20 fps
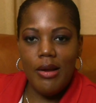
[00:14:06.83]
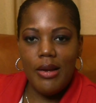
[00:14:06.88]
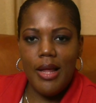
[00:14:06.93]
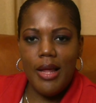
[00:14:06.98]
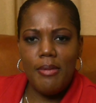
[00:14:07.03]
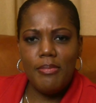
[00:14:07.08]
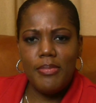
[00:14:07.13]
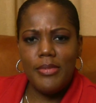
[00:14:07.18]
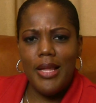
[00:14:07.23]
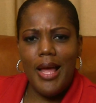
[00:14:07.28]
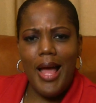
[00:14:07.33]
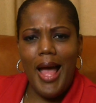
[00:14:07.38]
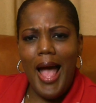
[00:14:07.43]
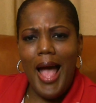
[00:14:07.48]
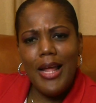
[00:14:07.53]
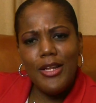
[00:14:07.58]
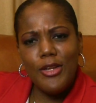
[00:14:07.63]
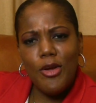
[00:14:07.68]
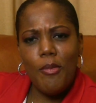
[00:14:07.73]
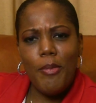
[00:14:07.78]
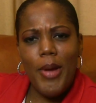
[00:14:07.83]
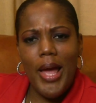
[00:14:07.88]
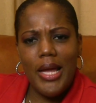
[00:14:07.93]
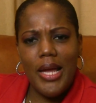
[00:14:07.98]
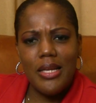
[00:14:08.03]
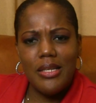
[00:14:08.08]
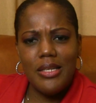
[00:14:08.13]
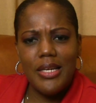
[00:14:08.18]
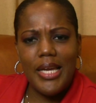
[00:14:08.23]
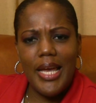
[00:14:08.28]
and I'd go back
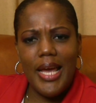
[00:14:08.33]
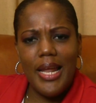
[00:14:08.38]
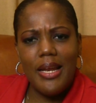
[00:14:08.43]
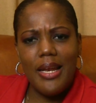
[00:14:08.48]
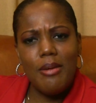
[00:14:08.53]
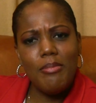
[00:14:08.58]
and look at it.